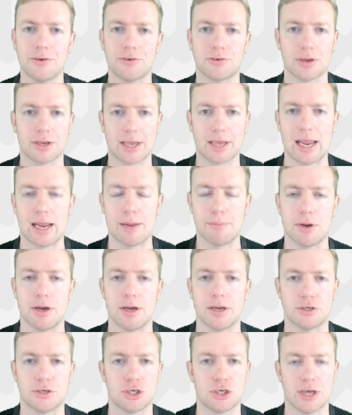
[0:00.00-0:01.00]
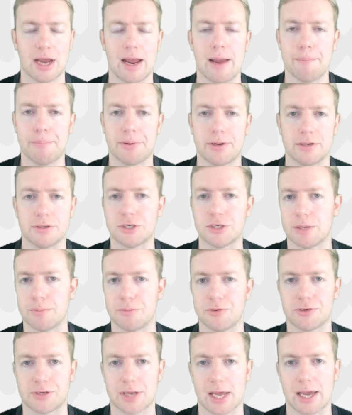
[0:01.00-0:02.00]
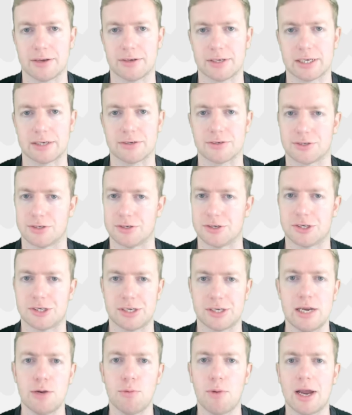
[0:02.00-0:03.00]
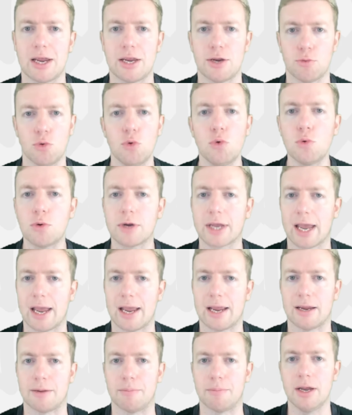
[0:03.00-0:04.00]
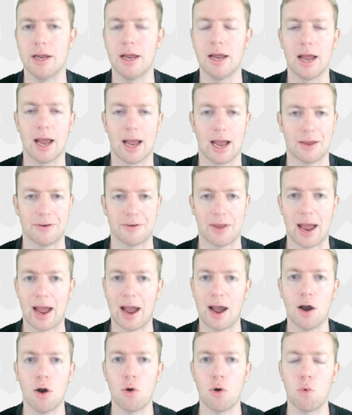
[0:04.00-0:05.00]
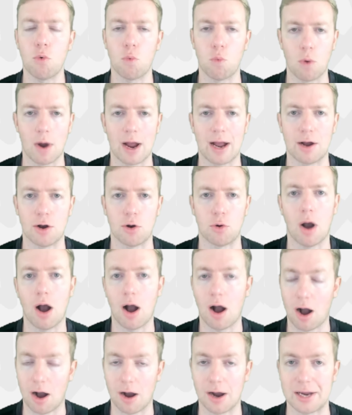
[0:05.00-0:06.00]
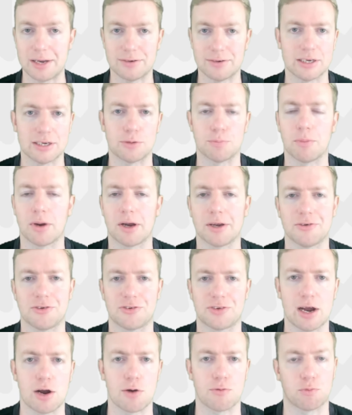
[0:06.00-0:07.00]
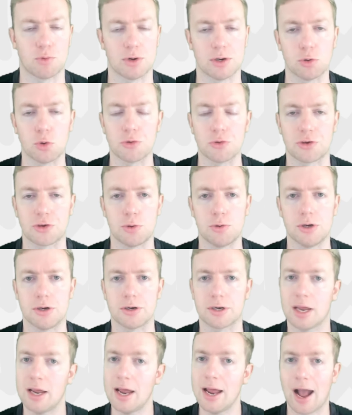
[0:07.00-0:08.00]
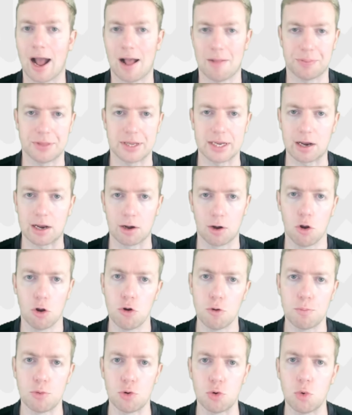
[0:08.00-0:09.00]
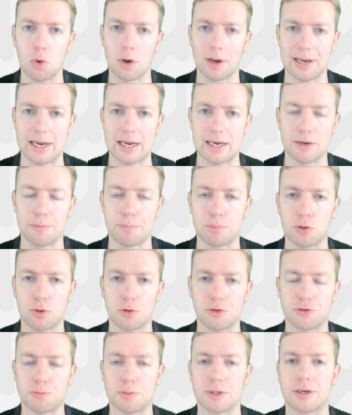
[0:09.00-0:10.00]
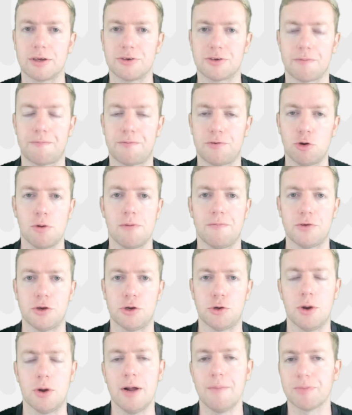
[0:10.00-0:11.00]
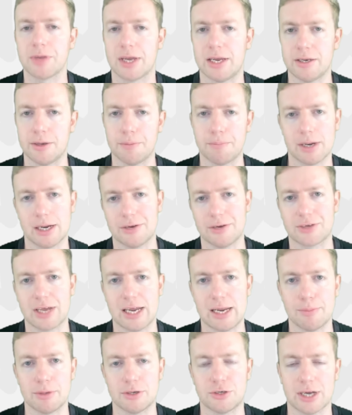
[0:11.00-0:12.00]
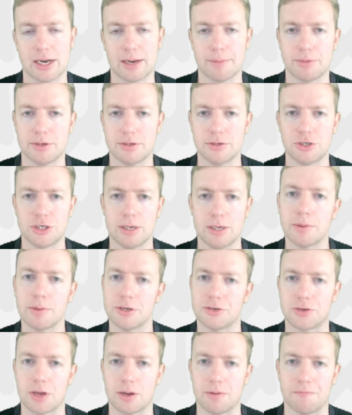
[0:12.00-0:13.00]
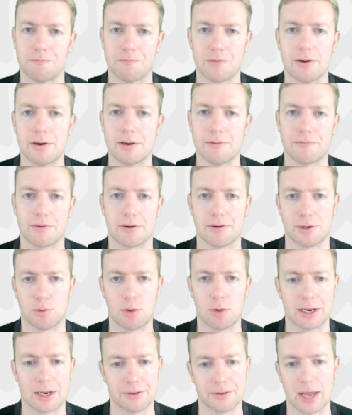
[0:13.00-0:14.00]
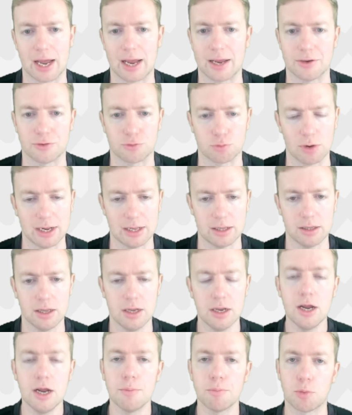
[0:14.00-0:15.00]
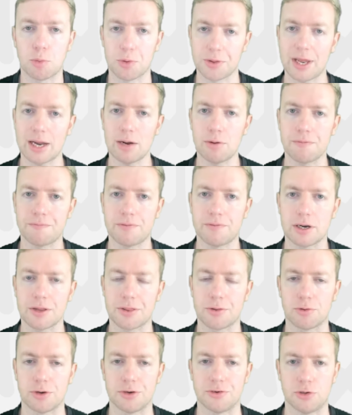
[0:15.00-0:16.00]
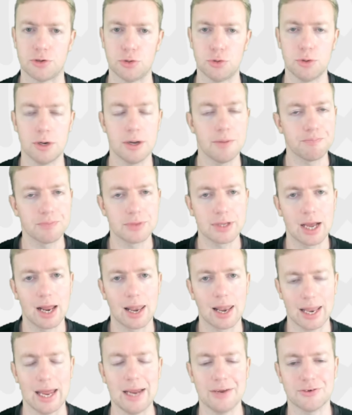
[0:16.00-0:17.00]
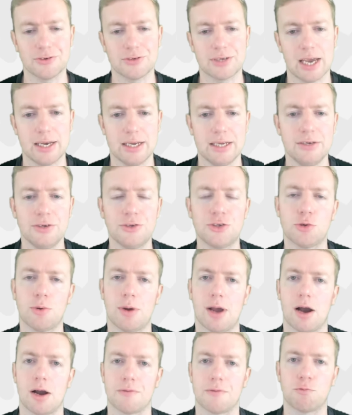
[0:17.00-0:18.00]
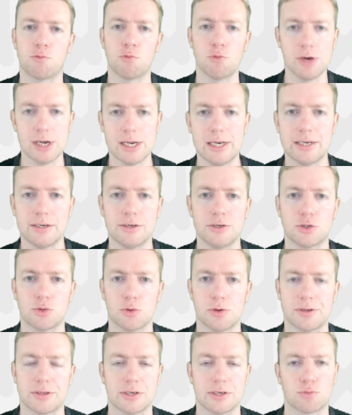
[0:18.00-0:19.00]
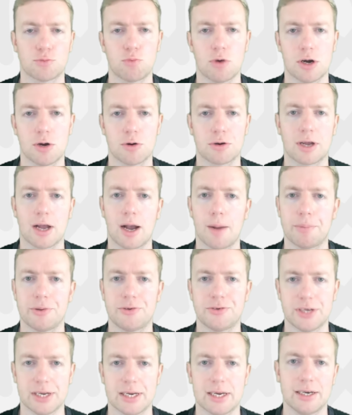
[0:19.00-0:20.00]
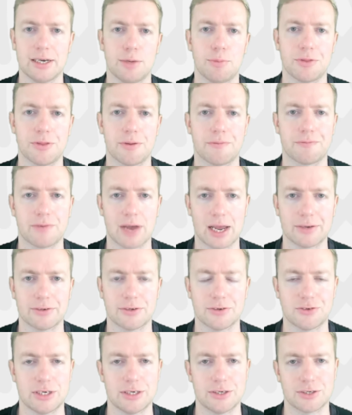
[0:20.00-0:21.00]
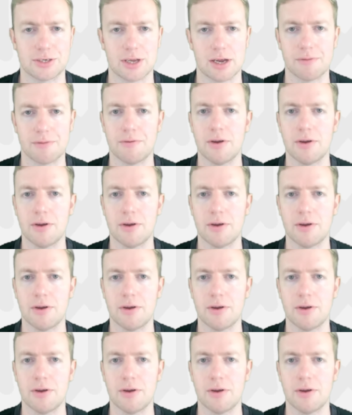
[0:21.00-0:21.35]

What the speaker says: Gamer Championship standings to see where you all came and how well I did myself. We'll also look at the global leaderboards, because a few of you in the Bears Gamer Championship has done very, very well in that as well. But without further ado, let's get into it. I've really enjoyed this World Cup, particularly with the fantasy stuff.